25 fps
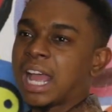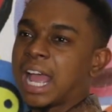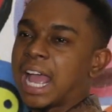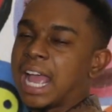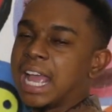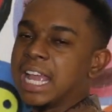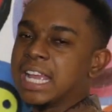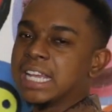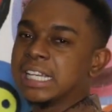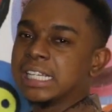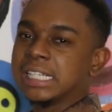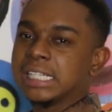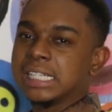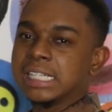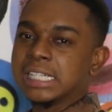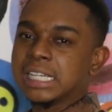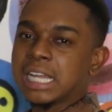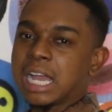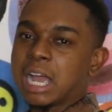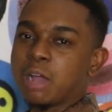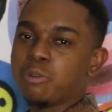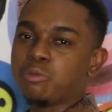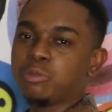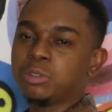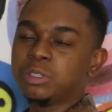I,
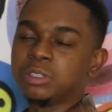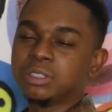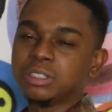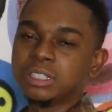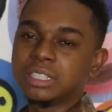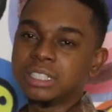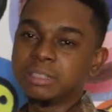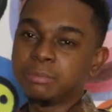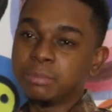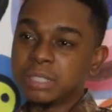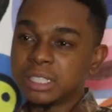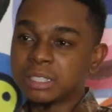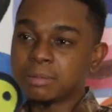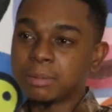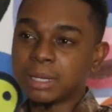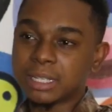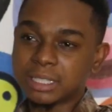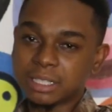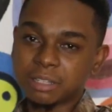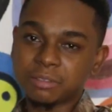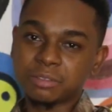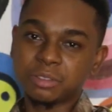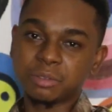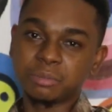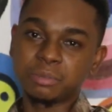I wouldn't limit
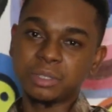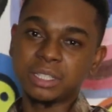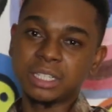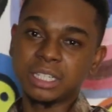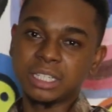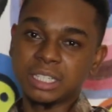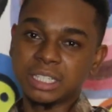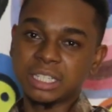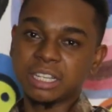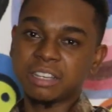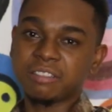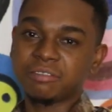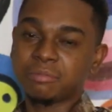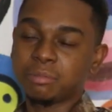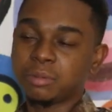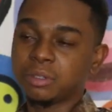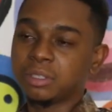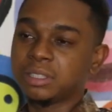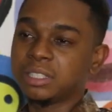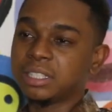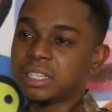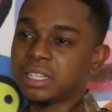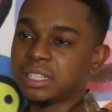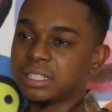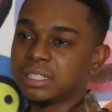myself to being a chef,
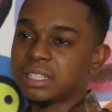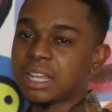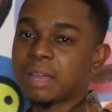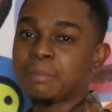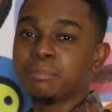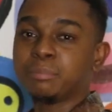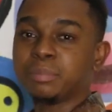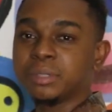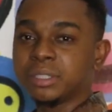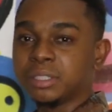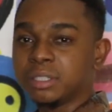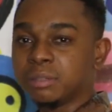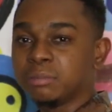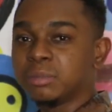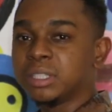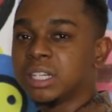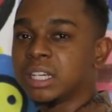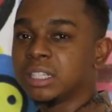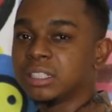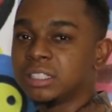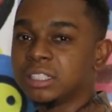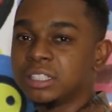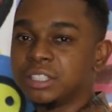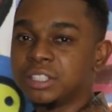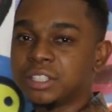but yes, I'm
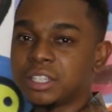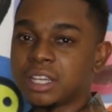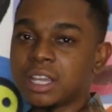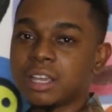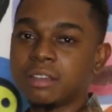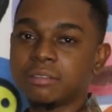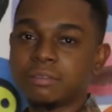predominantly a